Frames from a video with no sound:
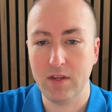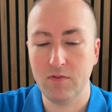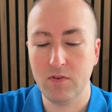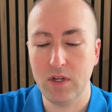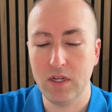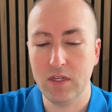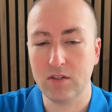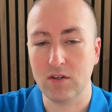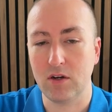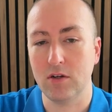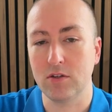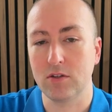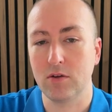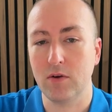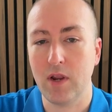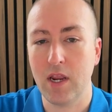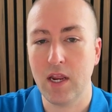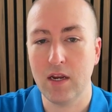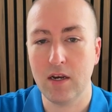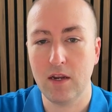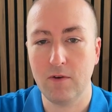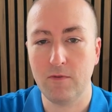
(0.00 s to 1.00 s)
it's also
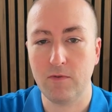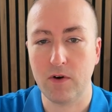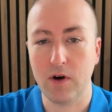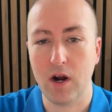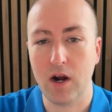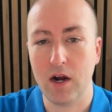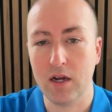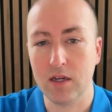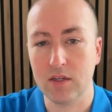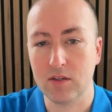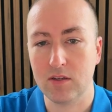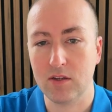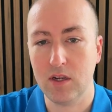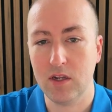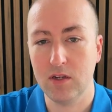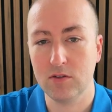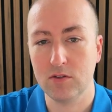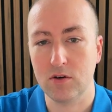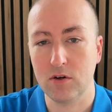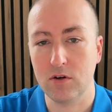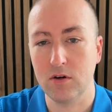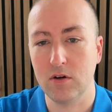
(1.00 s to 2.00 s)
handy for us
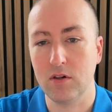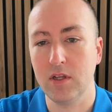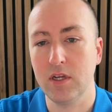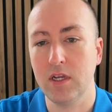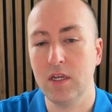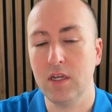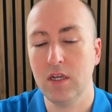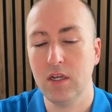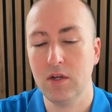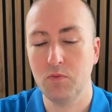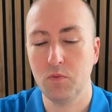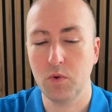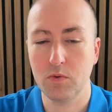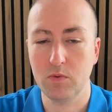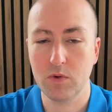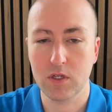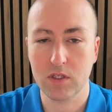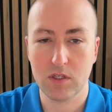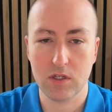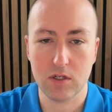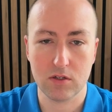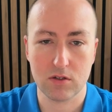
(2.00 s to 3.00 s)
internally when we
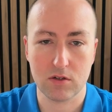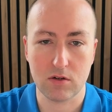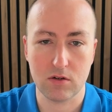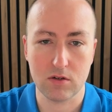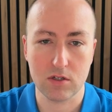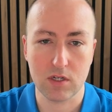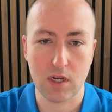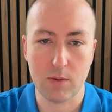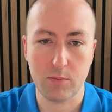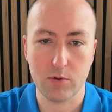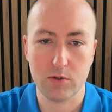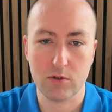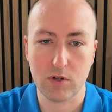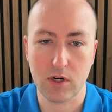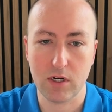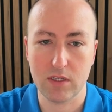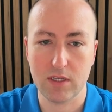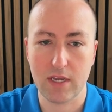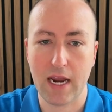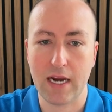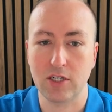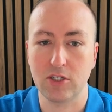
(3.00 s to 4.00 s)
see a certain type of
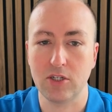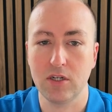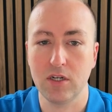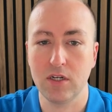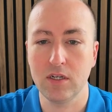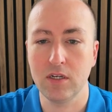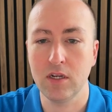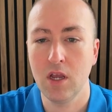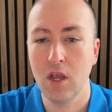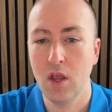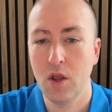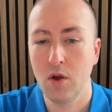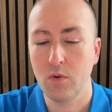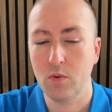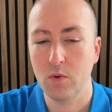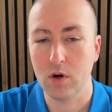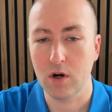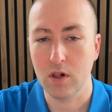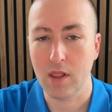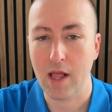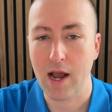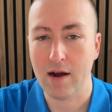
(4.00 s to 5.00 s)
transaction.
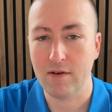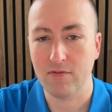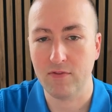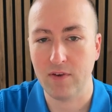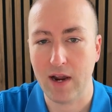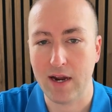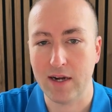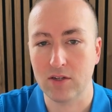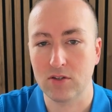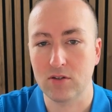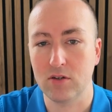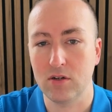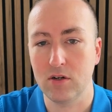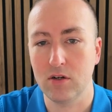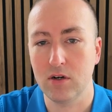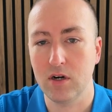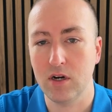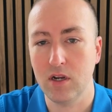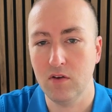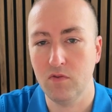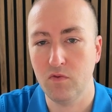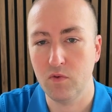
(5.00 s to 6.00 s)
We're a lot
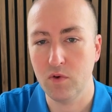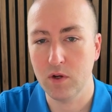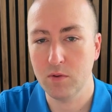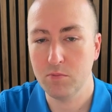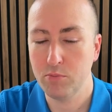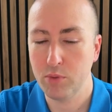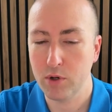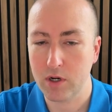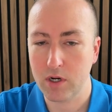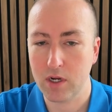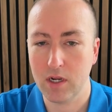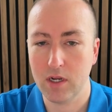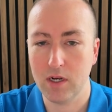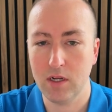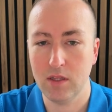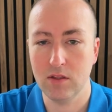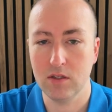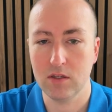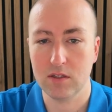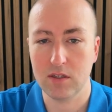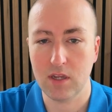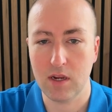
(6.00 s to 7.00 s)
faster if we book it in
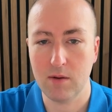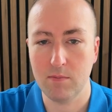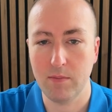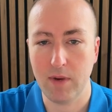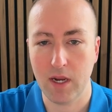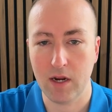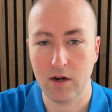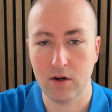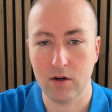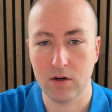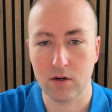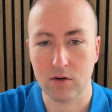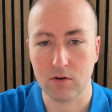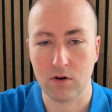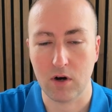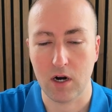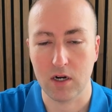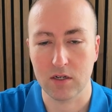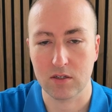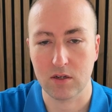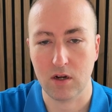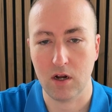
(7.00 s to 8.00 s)
the same manner
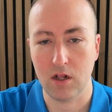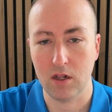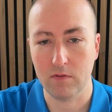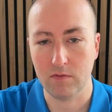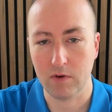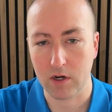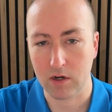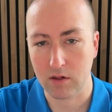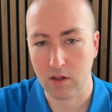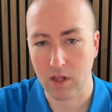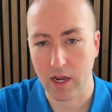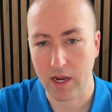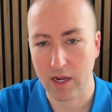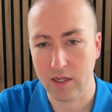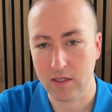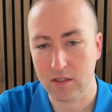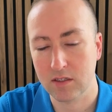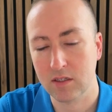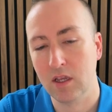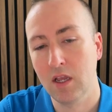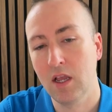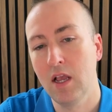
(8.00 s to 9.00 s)
across all of our
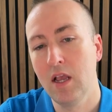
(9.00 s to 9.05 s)
clients.